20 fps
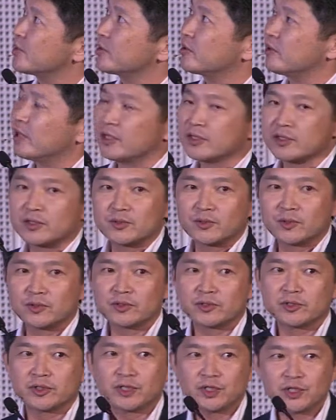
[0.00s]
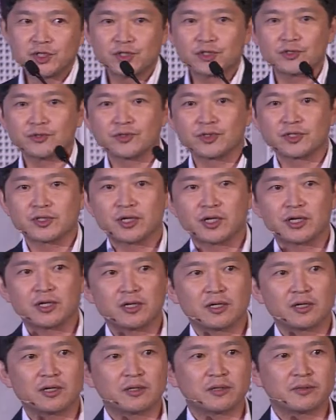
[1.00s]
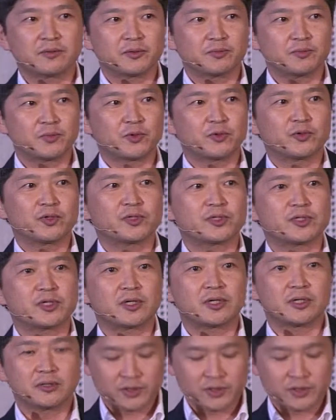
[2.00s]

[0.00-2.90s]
antibody issues. Professor